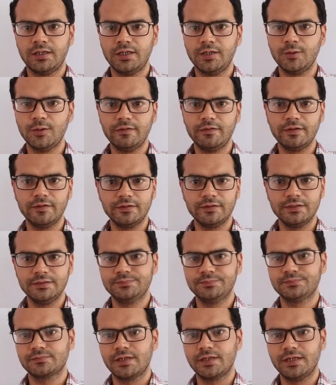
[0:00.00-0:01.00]
Hello everyone
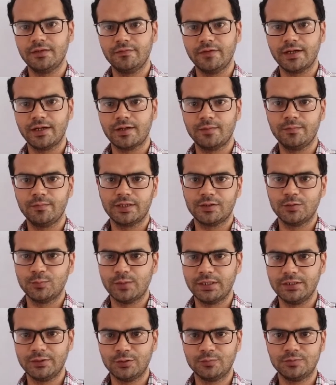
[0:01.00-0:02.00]
and welcome back to my
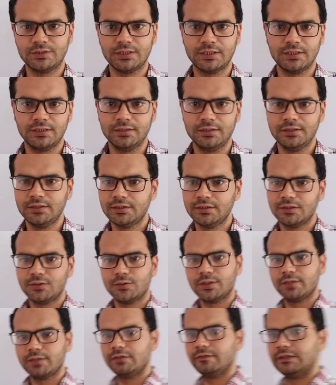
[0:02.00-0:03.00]
YouTube channel. Today
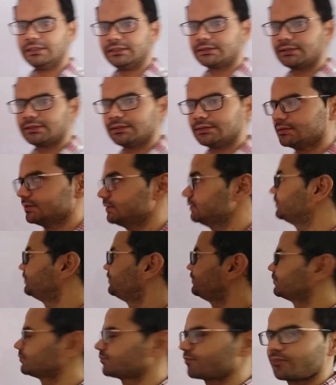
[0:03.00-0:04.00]
we will discuss
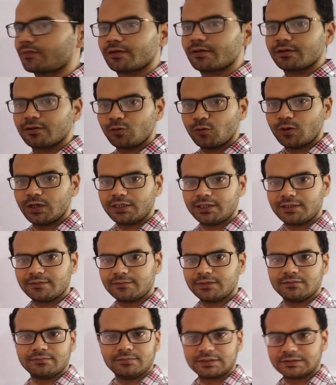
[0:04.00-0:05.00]
quantum
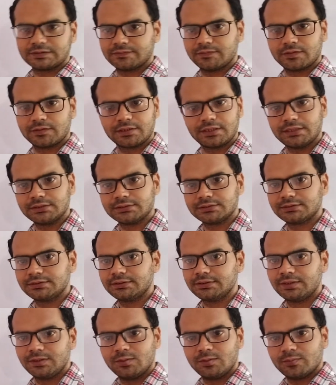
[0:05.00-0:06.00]
numbers for class
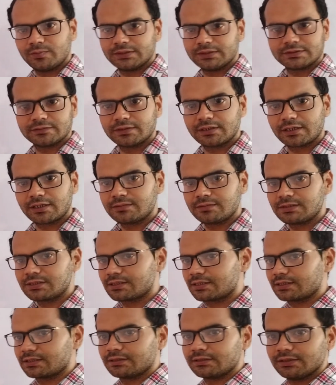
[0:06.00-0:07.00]
+1
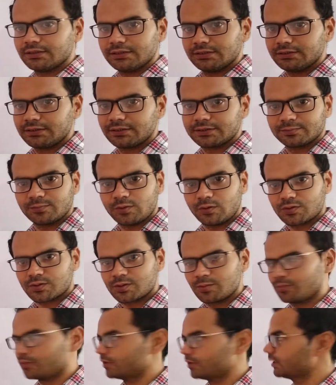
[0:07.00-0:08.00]
chemistry. It is most
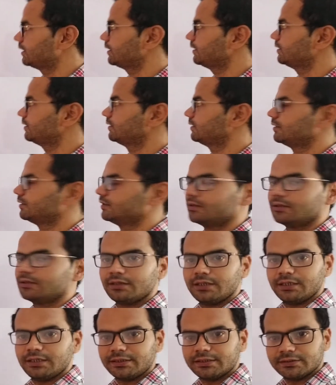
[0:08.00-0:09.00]
important
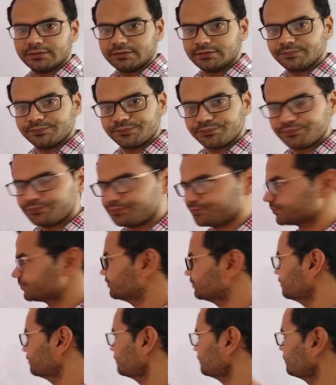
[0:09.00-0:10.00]
and
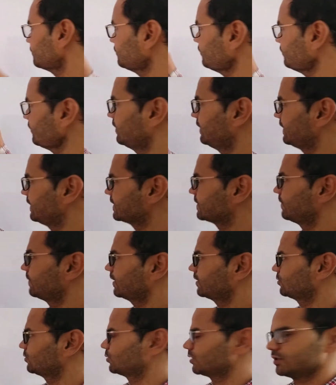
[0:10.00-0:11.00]
let's back
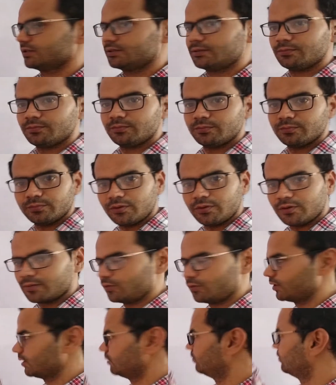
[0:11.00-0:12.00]
to the Bohr
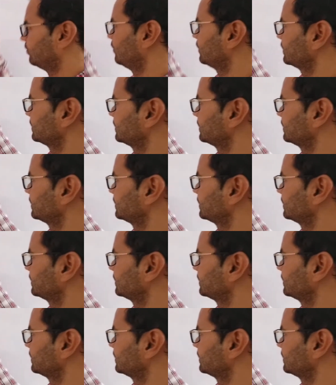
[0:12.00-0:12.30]
model. Bohr